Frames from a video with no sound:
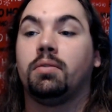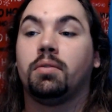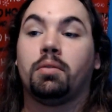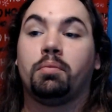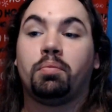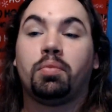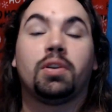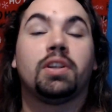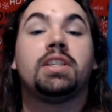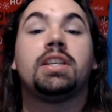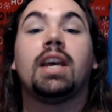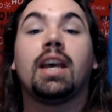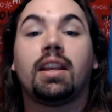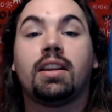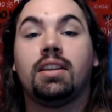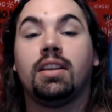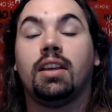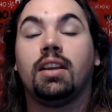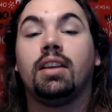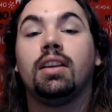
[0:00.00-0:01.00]
or
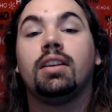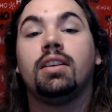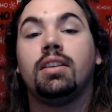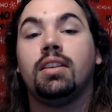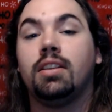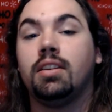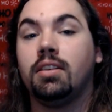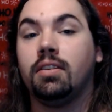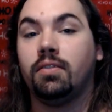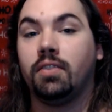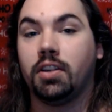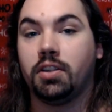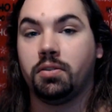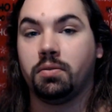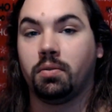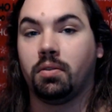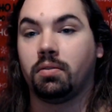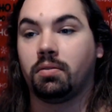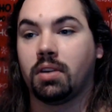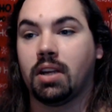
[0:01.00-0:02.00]
protecting
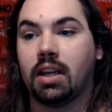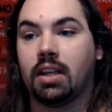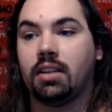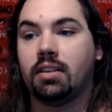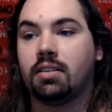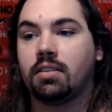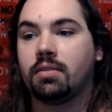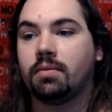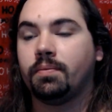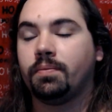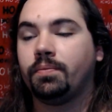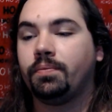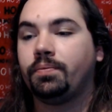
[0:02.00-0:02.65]
individual rights.